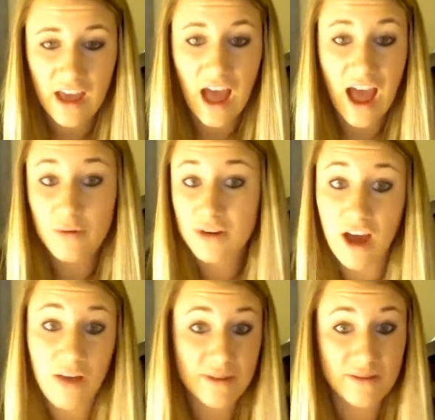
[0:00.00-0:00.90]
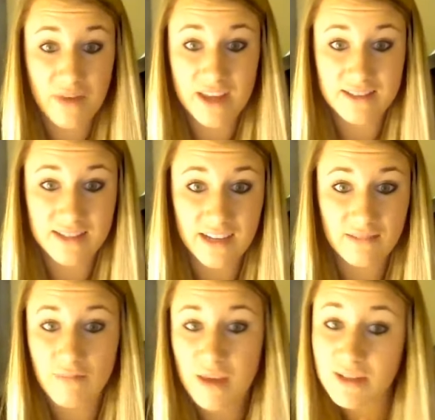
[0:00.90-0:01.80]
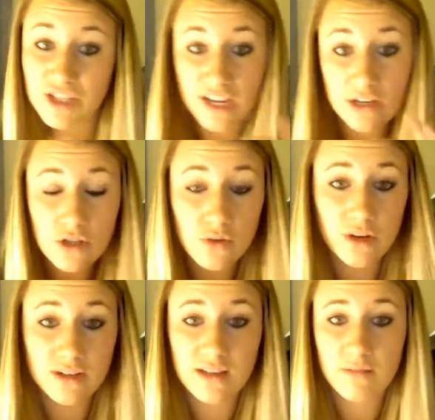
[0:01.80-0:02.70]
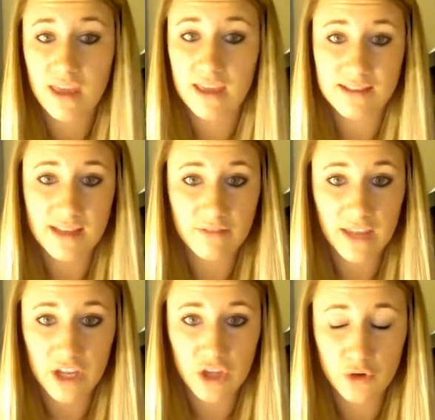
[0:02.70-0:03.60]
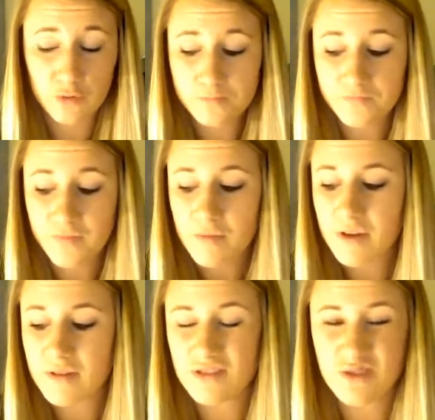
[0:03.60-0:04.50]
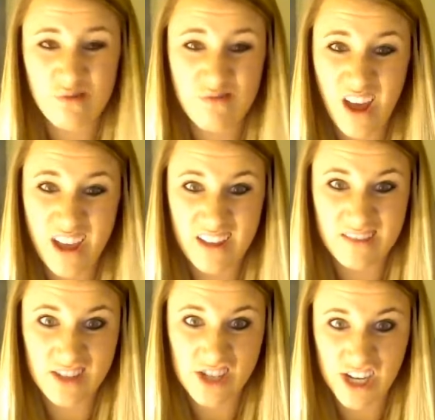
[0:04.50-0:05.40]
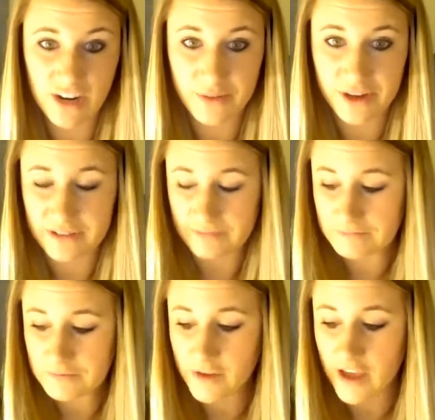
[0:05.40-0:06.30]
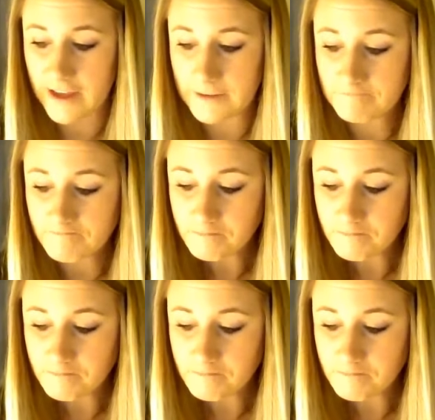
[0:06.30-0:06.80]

I would copy and paste it. Maybe change the words up, make it sound like you, but do not hit the share button. Okay?